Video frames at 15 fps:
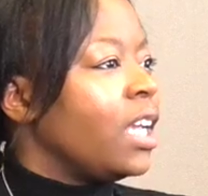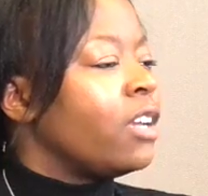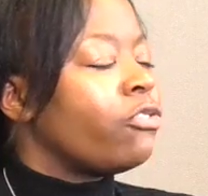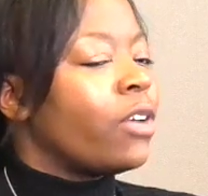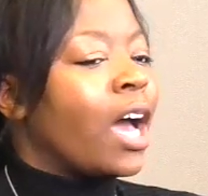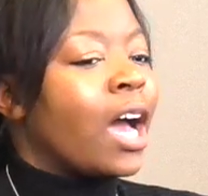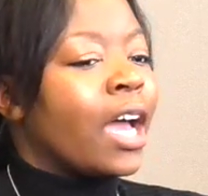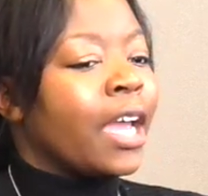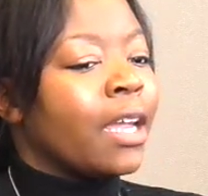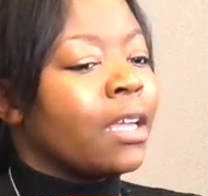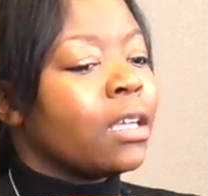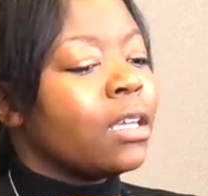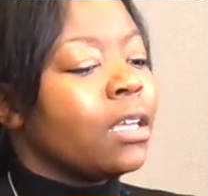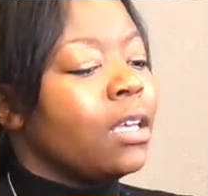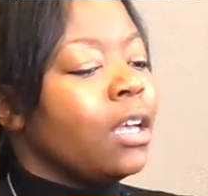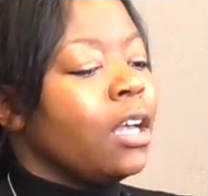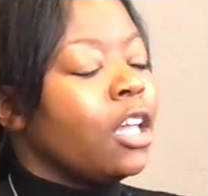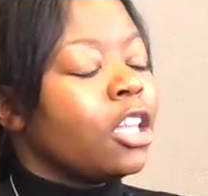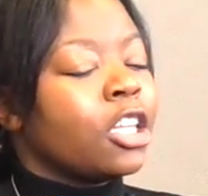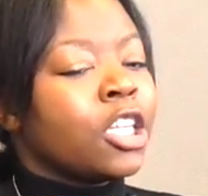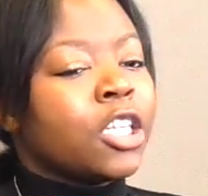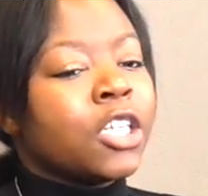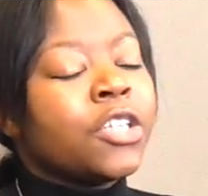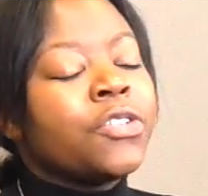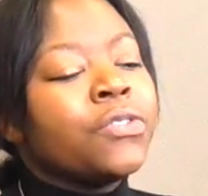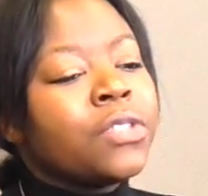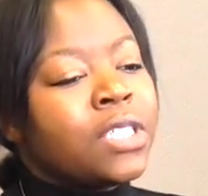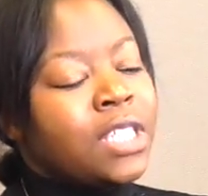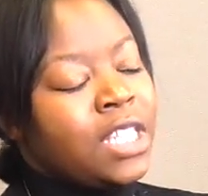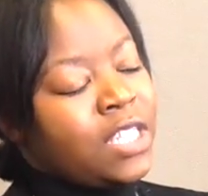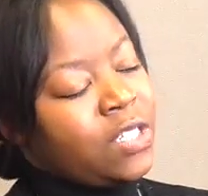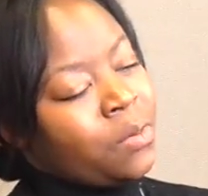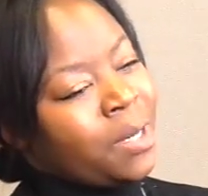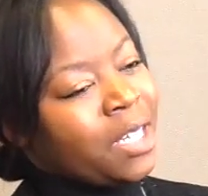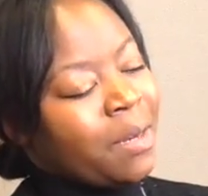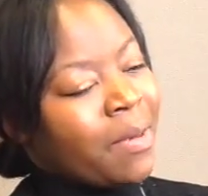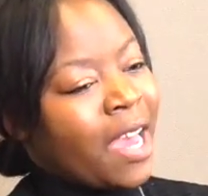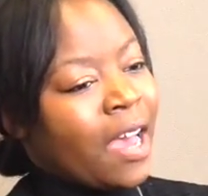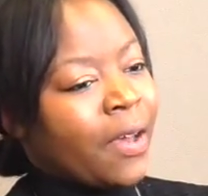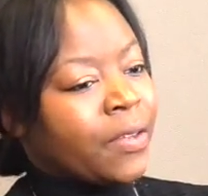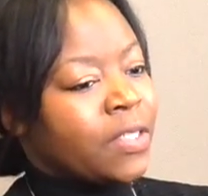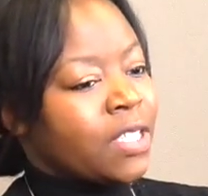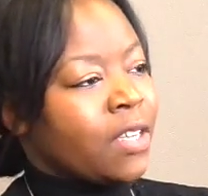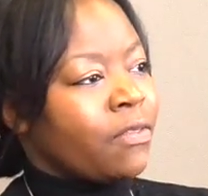If I lose this 20 pounds,